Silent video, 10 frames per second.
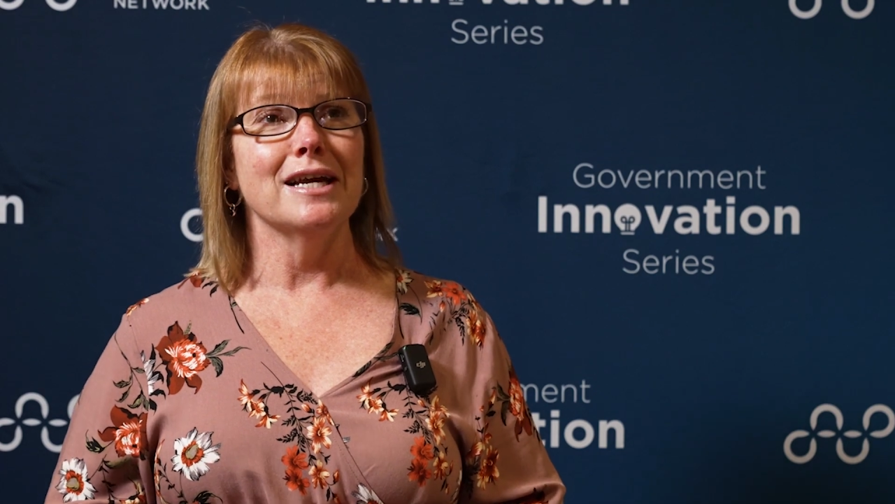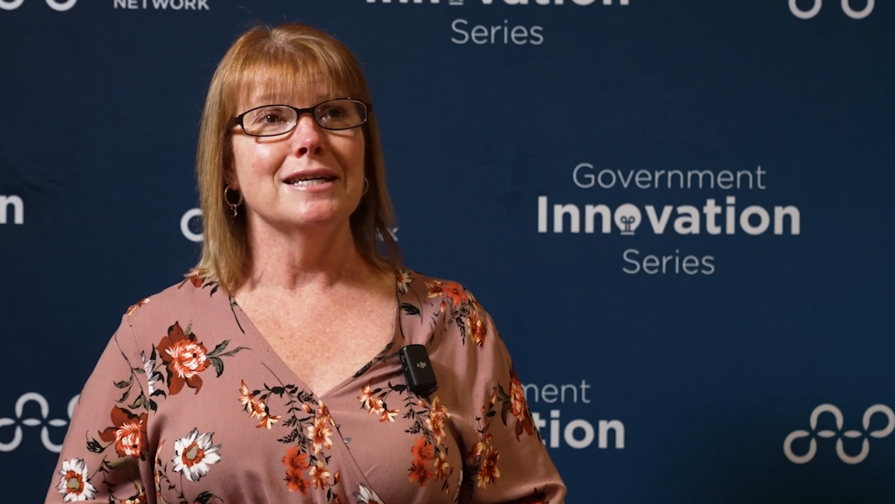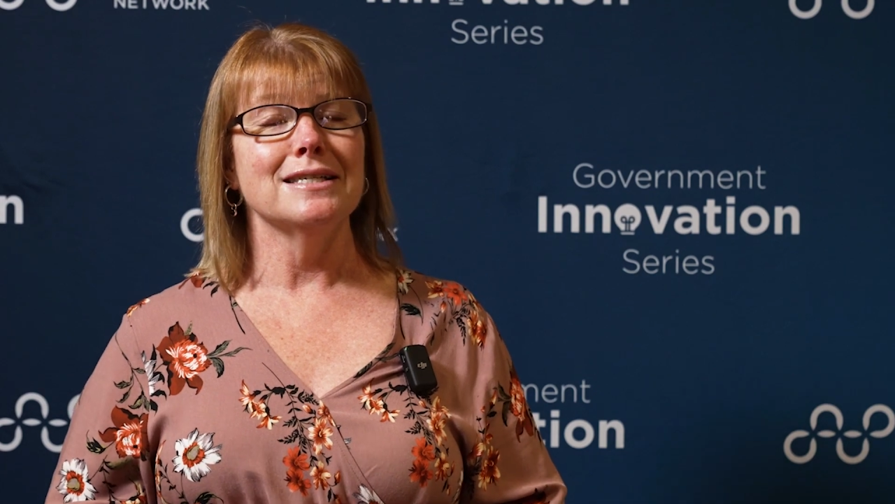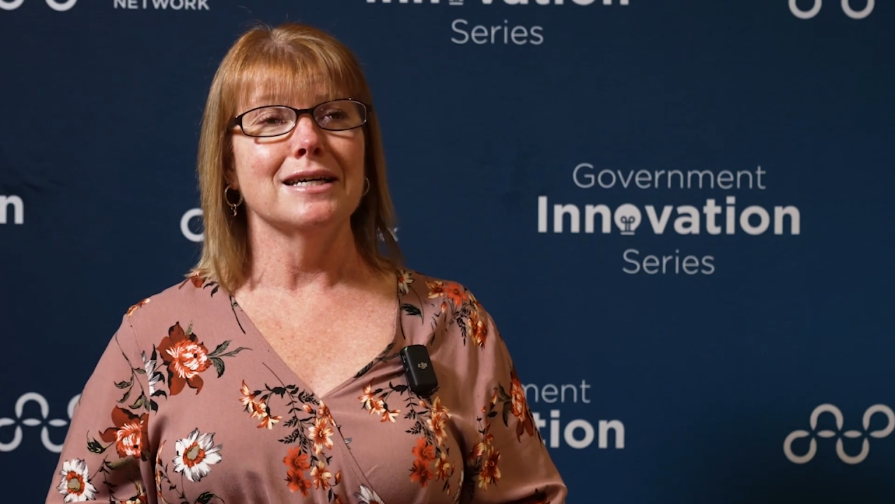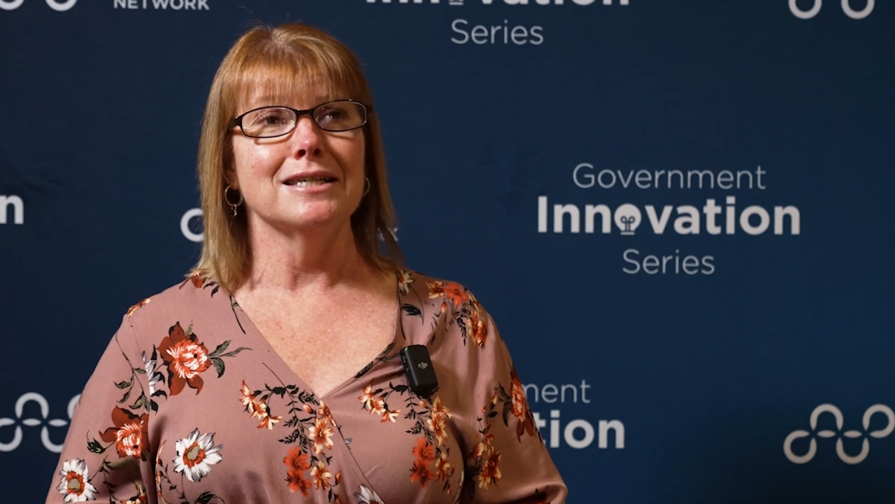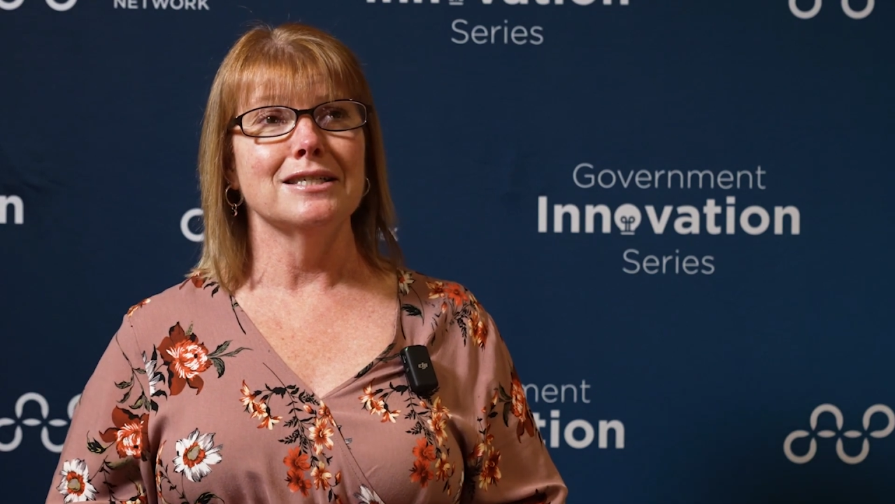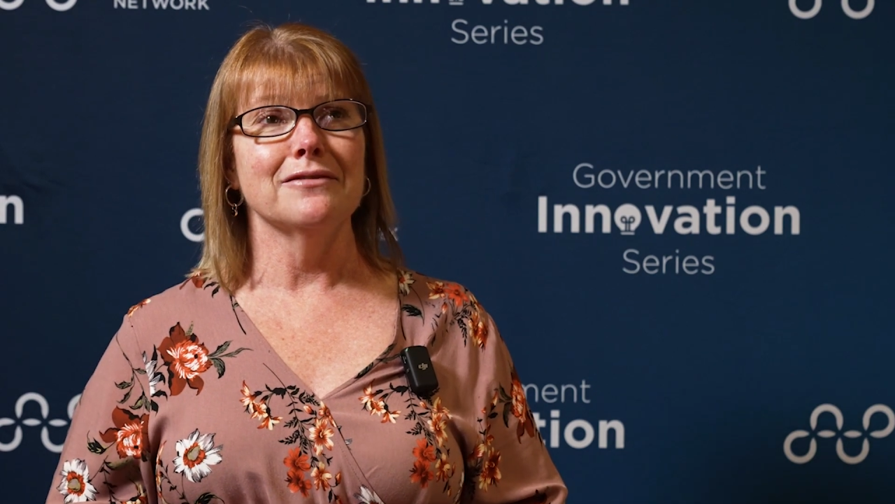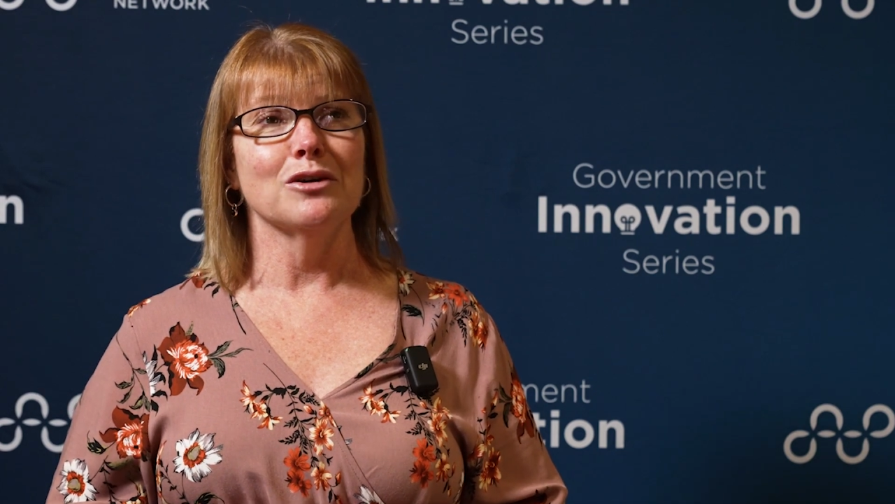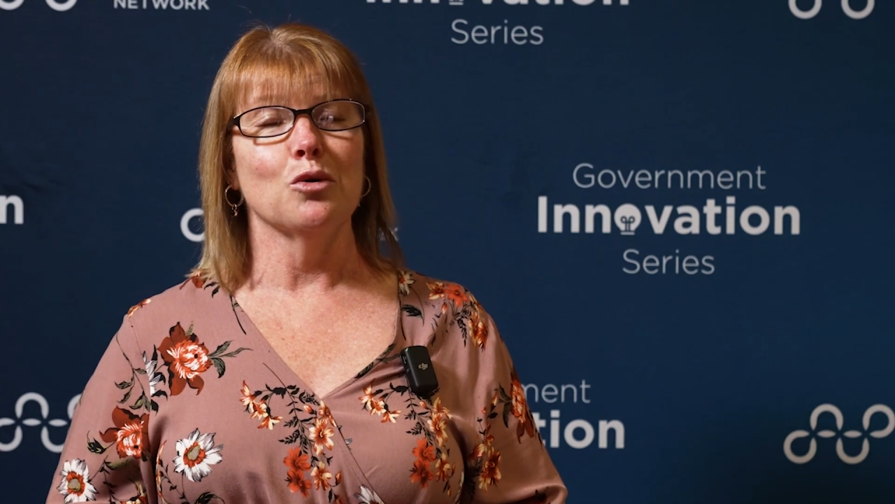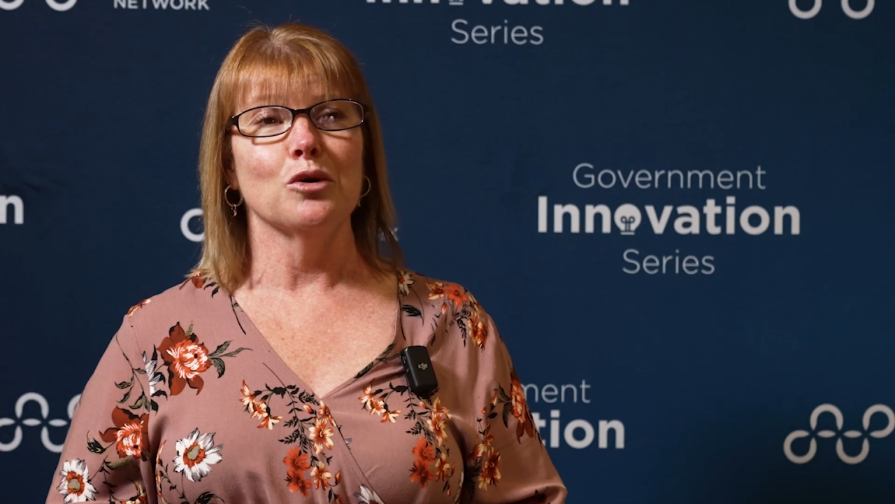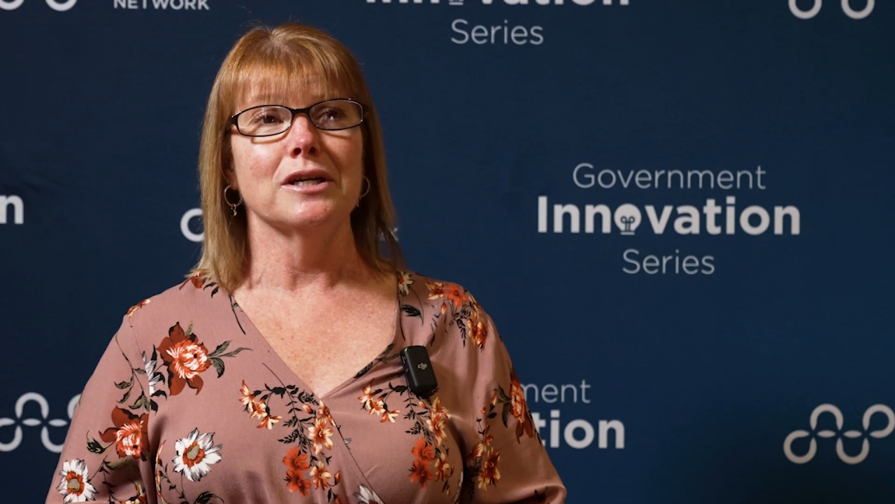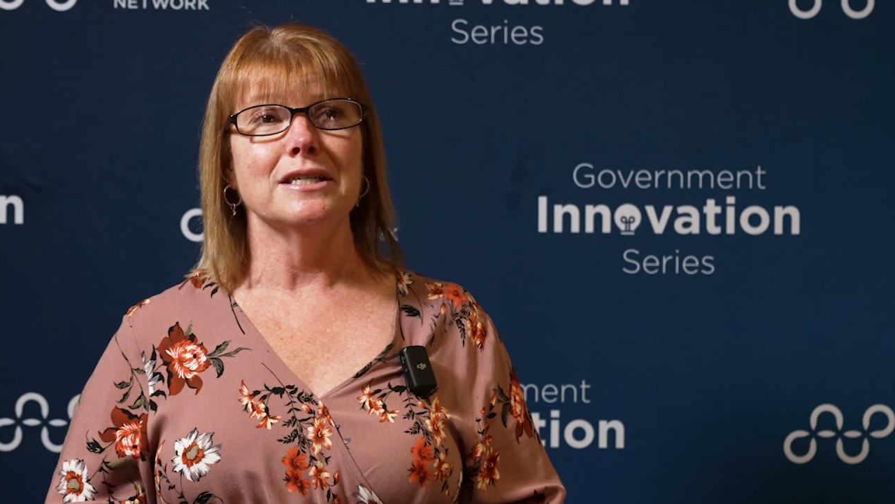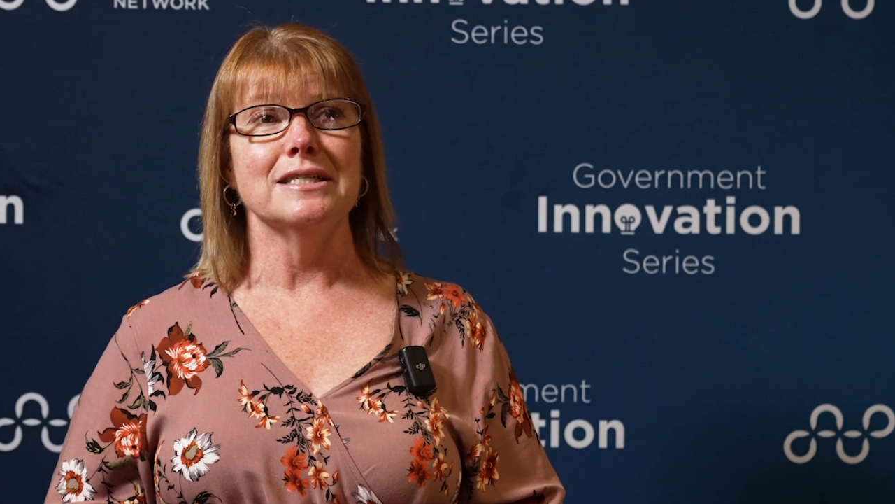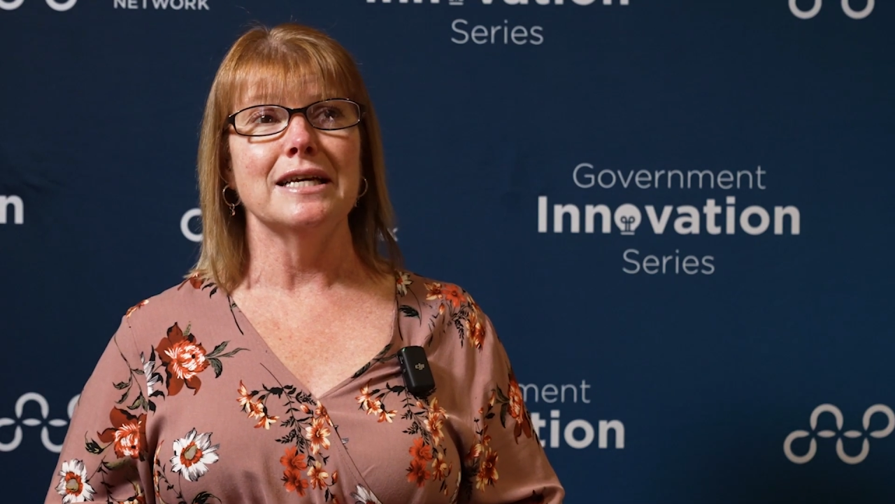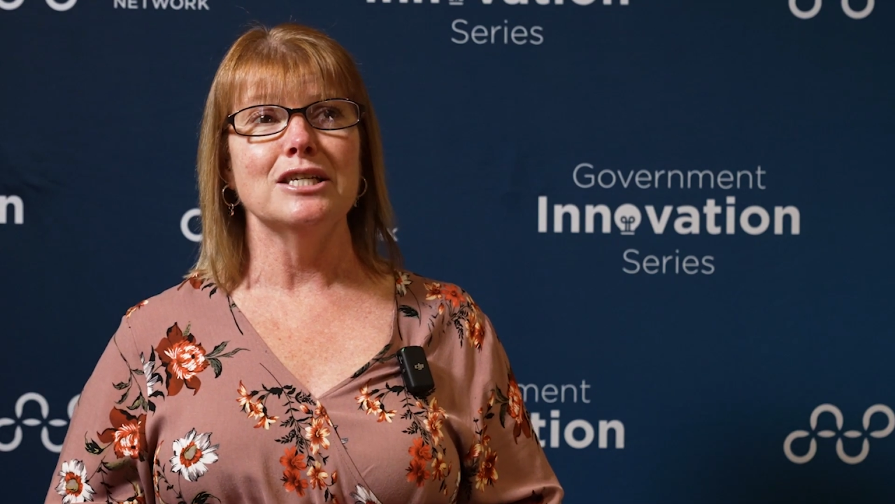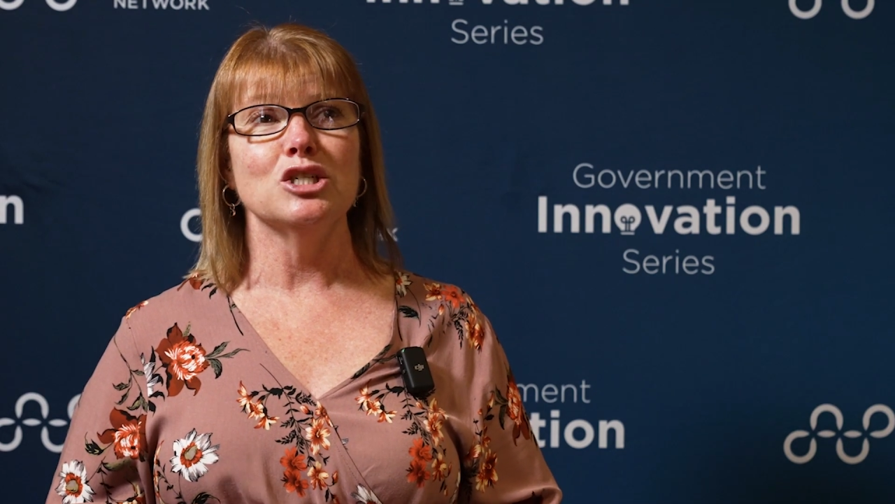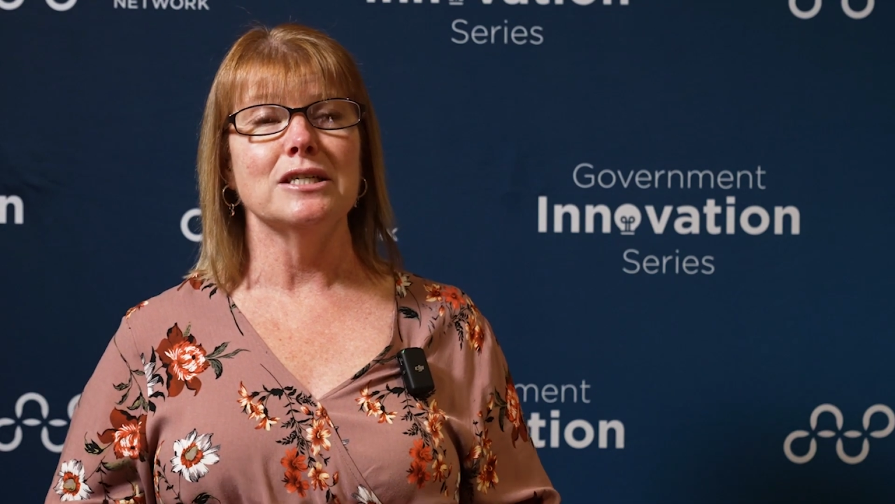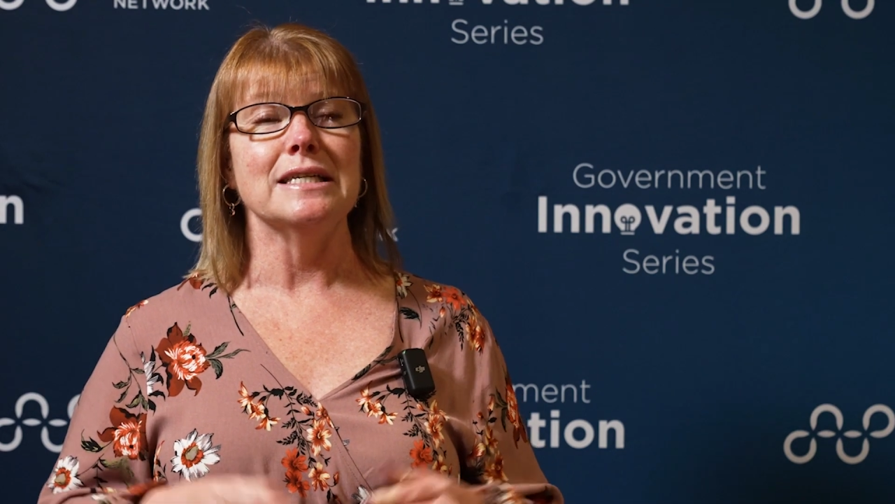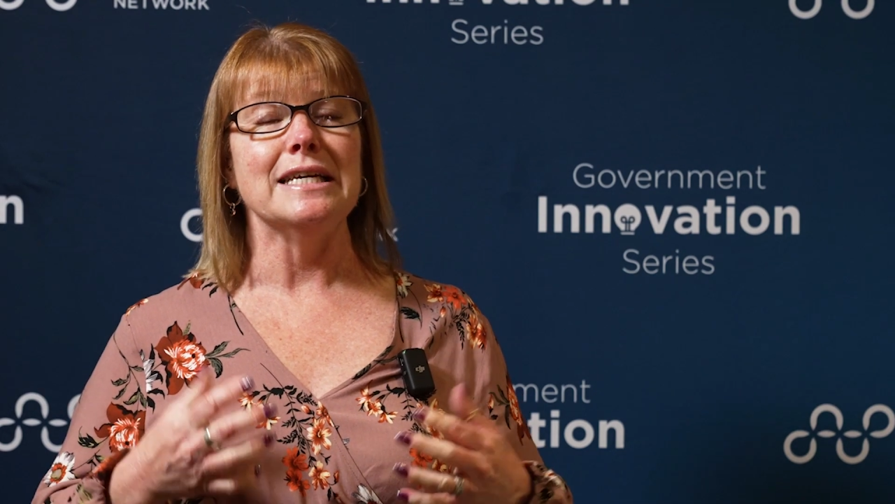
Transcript: a scientific organization,